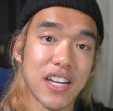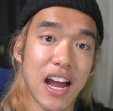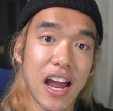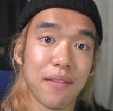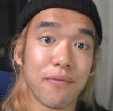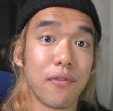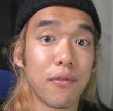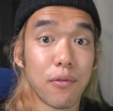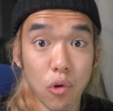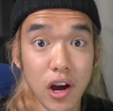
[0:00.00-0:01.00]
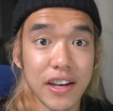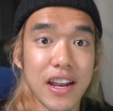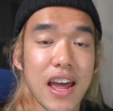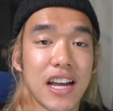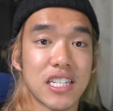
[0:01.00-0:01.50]
time, 1,
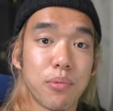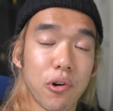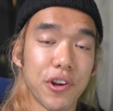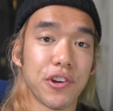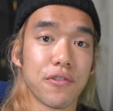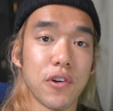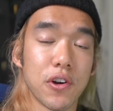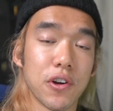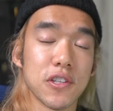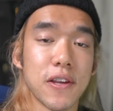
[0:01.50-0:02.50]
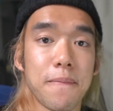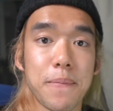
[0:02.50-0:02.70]
exporting your photos,